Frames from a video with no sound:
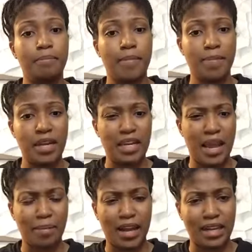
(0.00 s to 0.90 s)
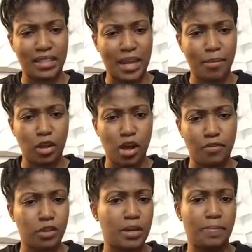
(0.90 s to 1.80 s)
maybe damp, like a damp
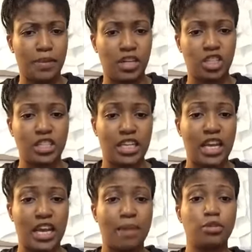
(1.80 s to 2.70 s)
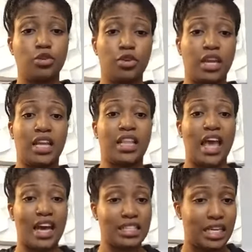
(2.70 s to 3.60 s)
cloth or something, just to get it up so you can get the
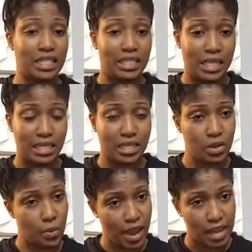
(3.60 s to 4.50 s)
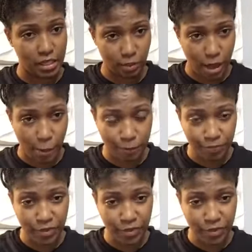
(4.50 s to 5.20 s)
excess dust away as well.